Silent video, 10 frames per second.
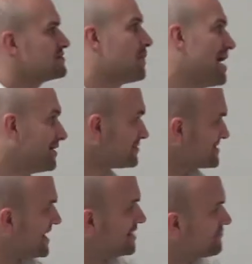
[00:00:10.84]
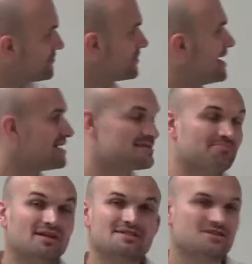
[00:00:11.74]
is y equals negative three x
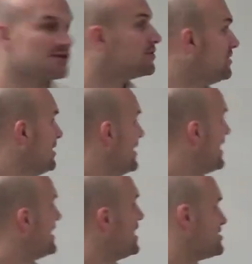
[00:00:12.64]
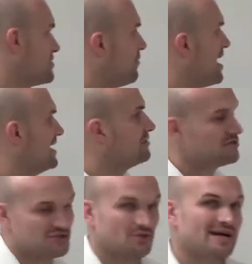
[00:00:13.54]
plus two, and also y
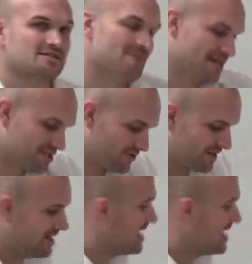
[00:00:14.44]
equals two x minus three.